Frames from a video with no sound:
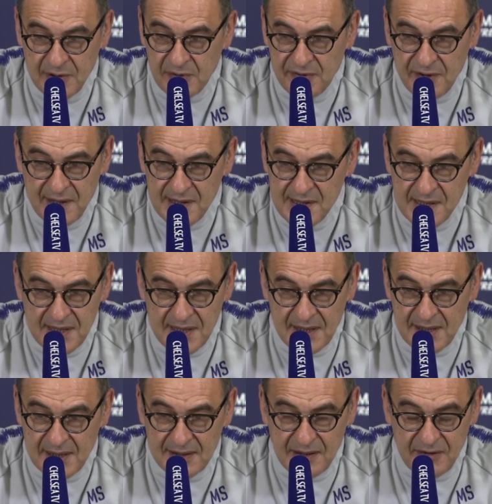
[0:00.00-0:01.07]
to face
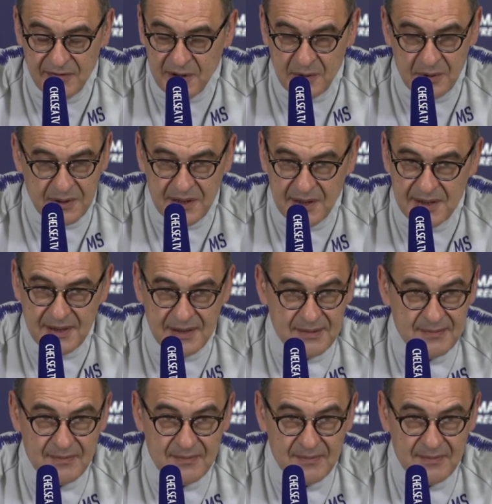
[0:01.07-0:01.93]
difficulties,